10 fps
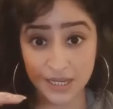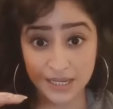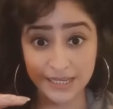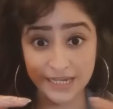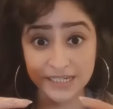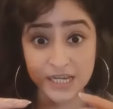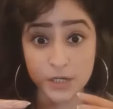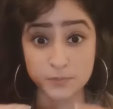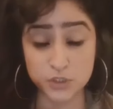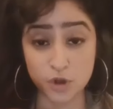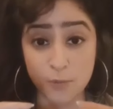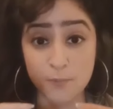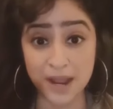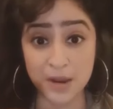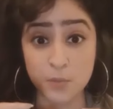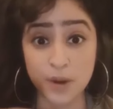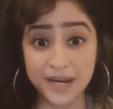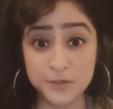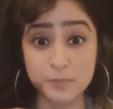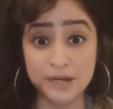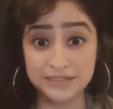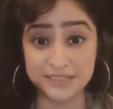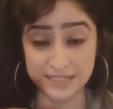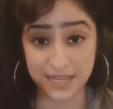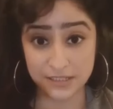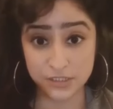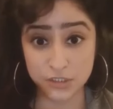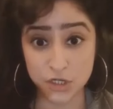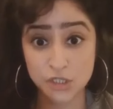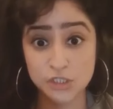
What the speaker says: getting absorbed by white blood cells.